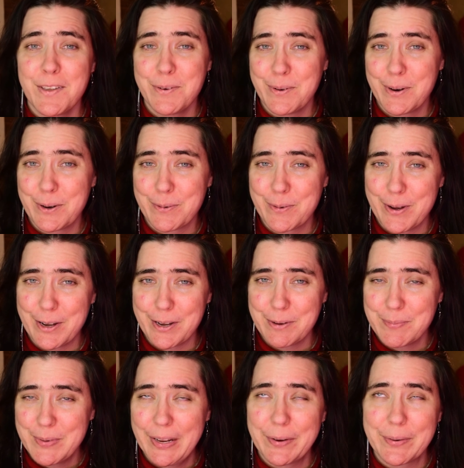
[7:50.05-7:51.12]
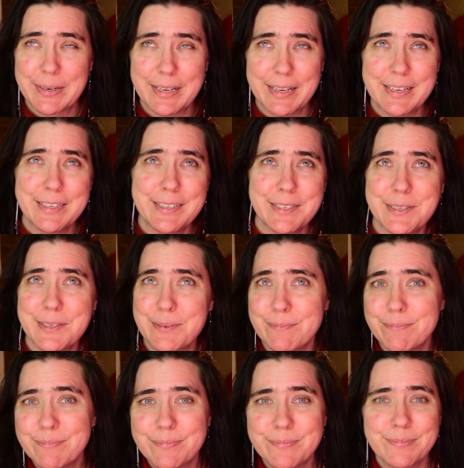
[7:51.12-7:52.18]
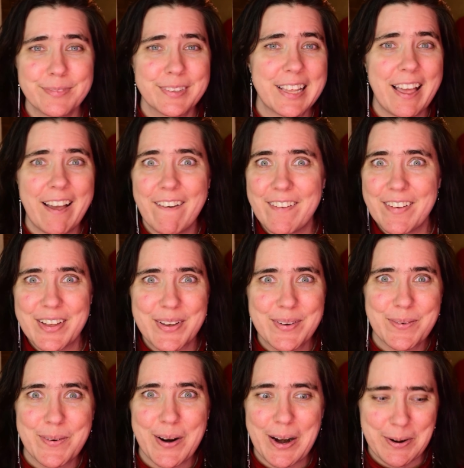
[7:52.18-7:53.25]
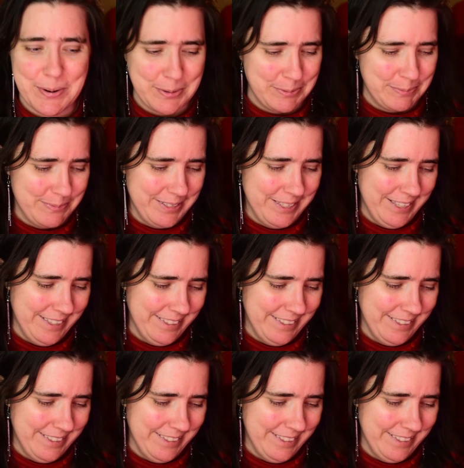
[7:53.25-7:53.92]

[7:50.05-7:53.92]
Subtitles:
you want to rock them nowadays, wear them.